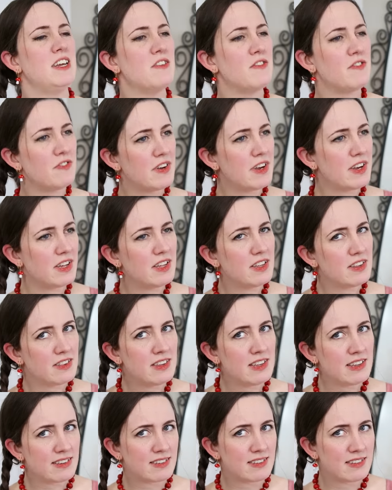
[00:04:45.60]
If
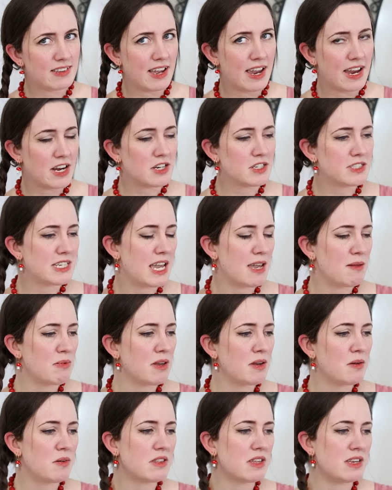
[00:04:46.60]
this hair
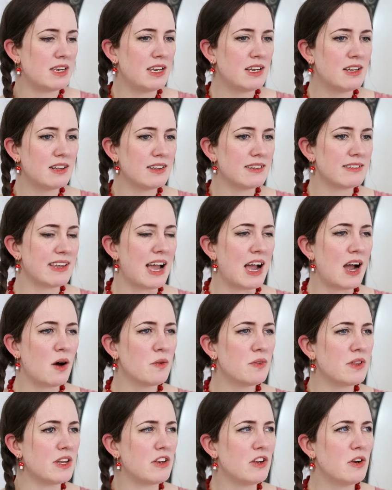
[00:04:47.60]
taping with a needle is
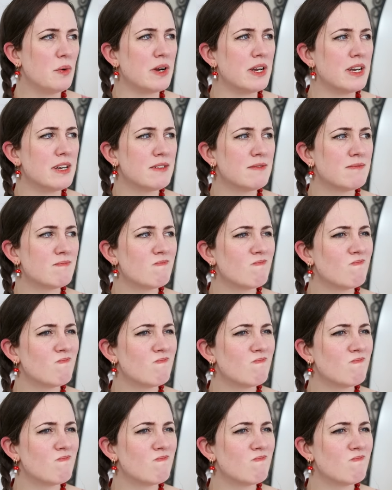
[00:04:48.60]
how they do it,